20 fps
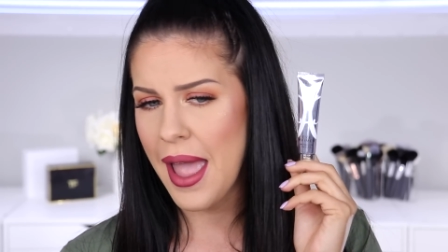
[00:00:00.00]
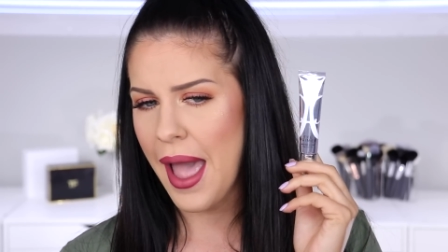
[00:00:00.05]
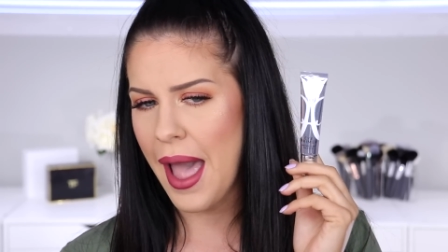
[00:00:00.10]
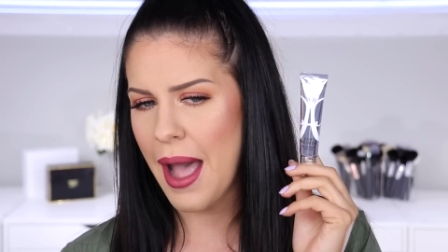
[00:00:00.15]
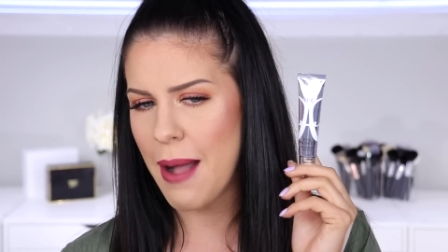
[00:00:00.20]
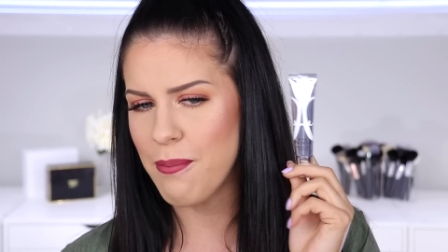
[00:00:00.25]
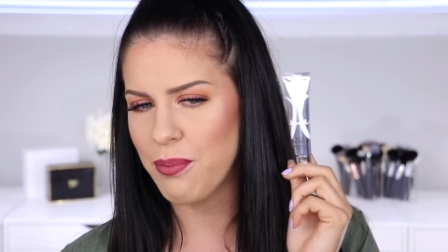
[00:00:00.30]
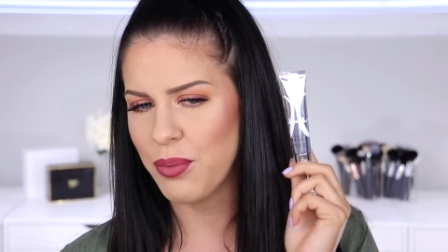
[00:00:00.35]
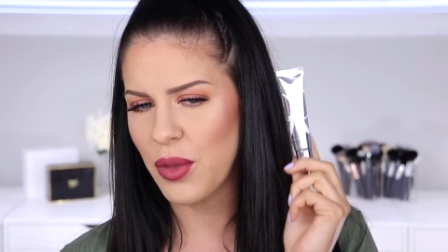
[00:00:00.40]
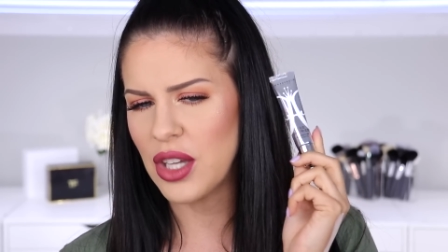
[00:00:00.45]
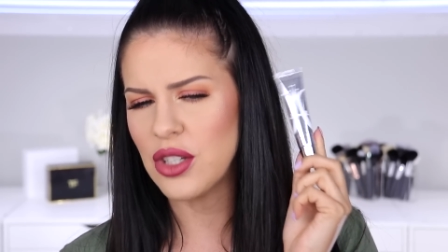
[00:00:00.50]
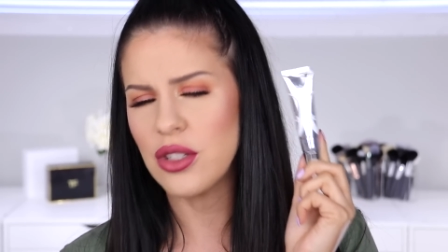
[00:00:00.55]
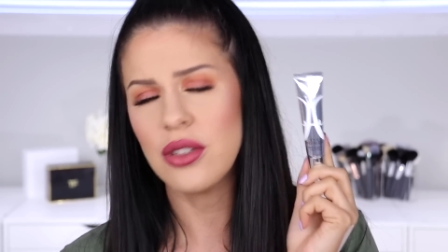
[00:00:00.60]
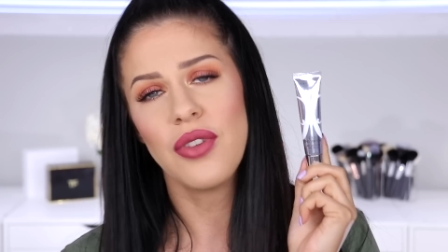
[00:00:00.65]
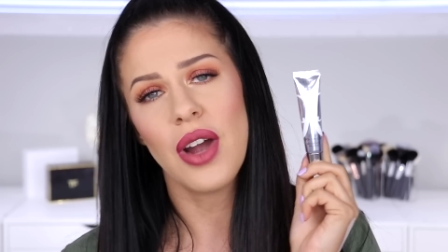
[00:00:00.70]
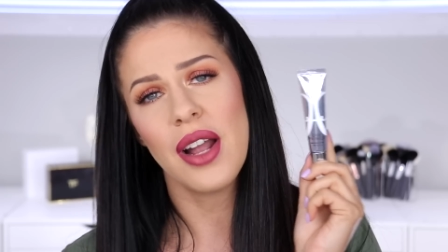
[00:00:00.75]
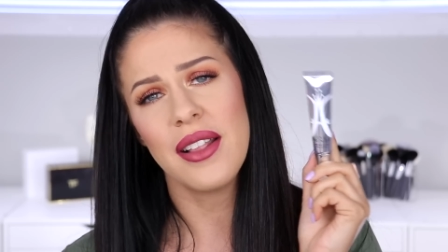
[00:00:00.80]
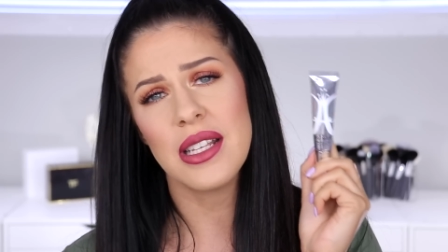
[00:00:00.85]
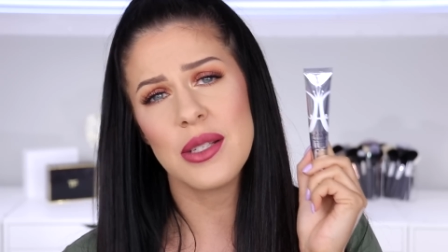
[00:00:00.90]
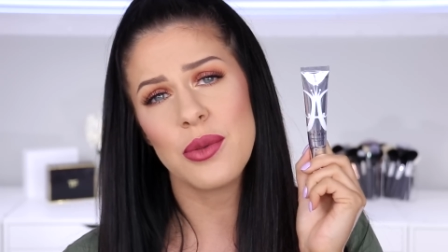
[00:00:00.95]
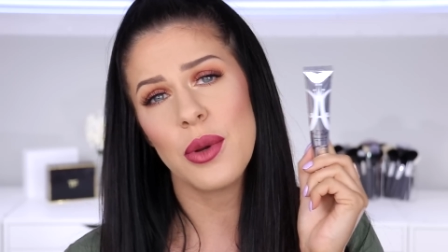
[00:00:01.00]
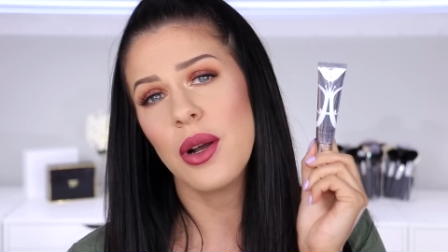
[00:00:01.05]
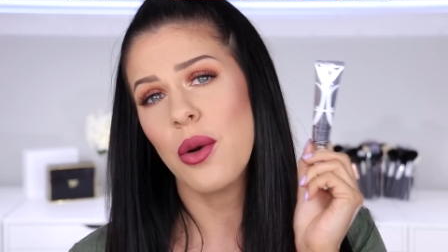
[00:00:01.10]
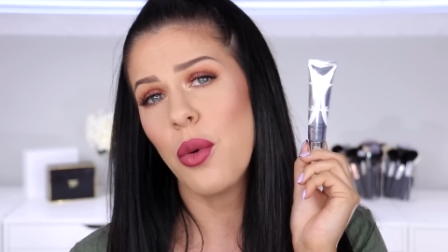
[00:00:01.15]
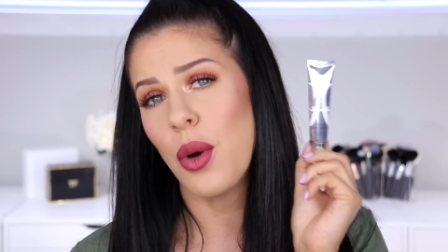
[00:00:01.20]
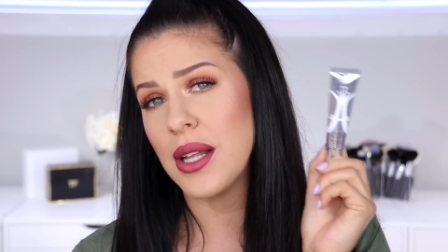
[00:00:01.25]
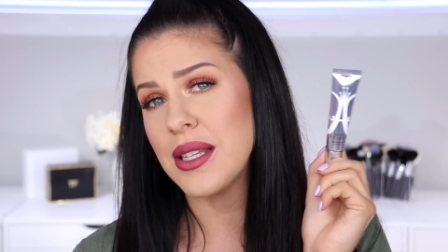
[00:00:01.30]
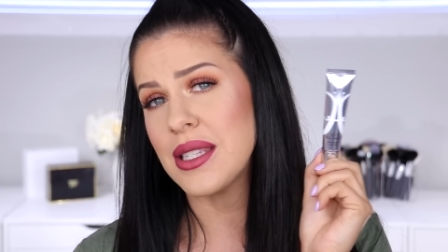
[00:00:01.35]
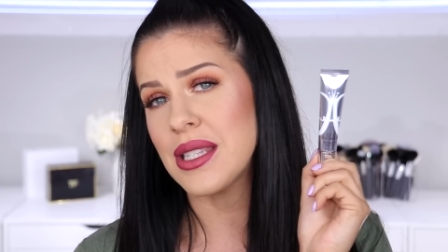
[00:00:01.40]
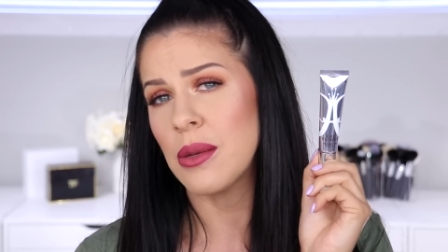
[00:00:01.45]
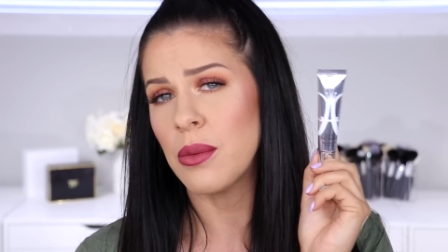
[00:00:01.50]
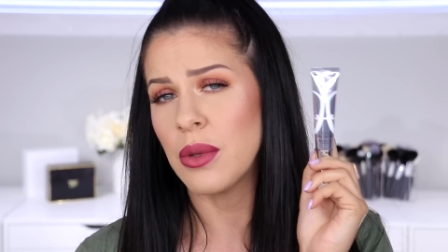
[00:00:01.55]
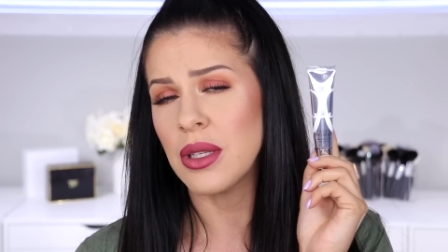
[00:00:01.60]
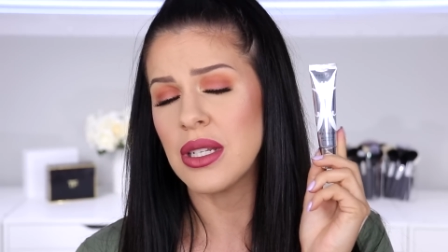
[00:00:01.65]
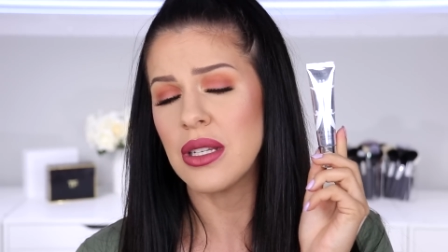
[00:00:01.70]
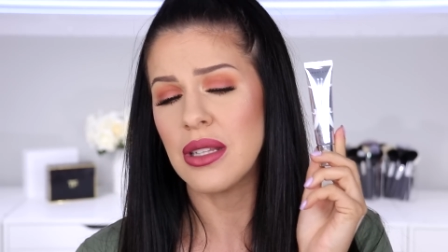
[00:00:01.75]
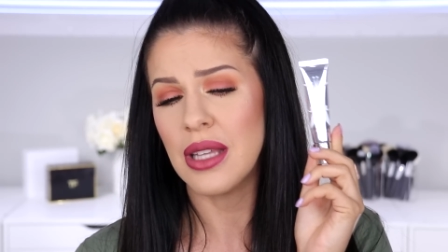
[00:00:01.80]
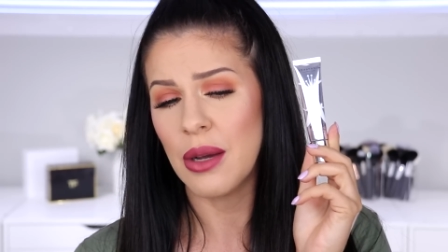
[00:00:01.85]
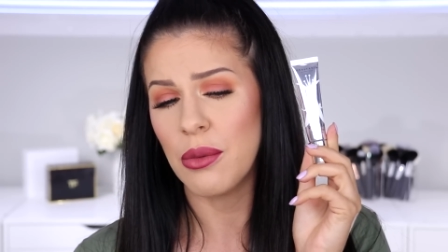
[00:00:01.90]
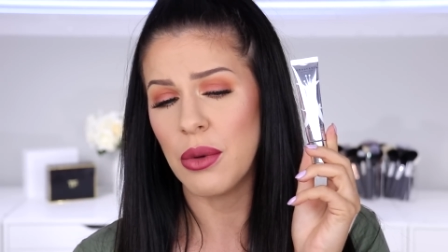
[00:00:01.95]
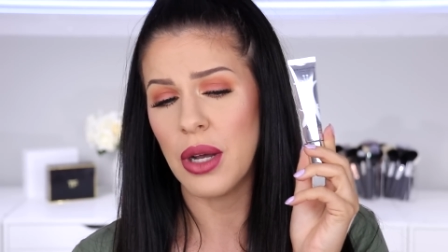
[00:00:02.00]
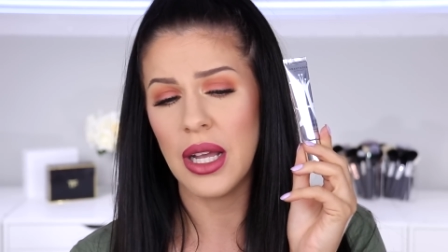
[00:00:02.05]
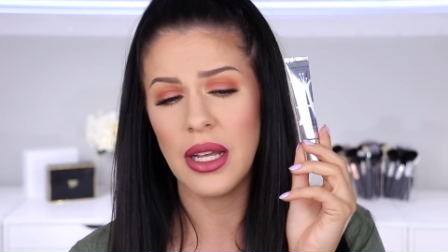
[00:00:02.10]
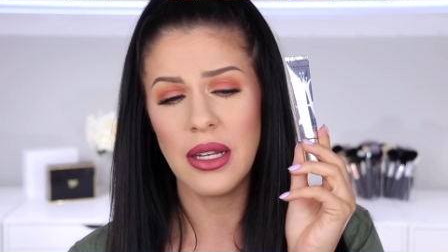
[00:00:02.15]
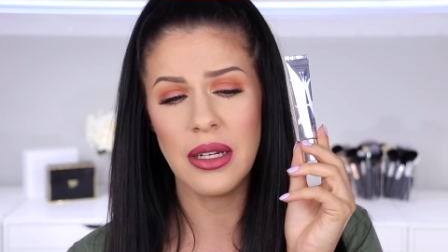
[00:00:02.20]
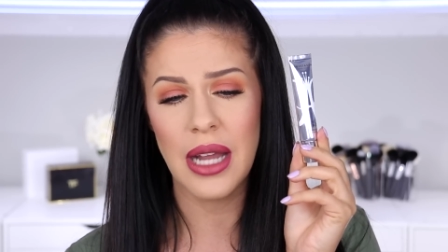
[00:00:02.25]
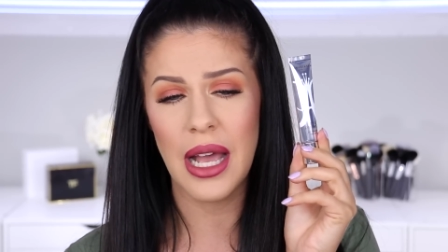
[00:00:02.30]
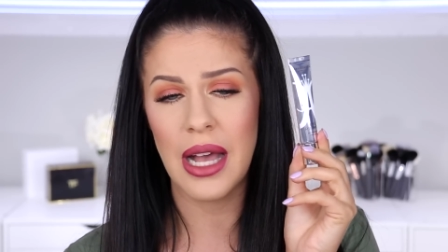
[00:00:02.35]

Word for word: Um, I do find this one quite similar to that one.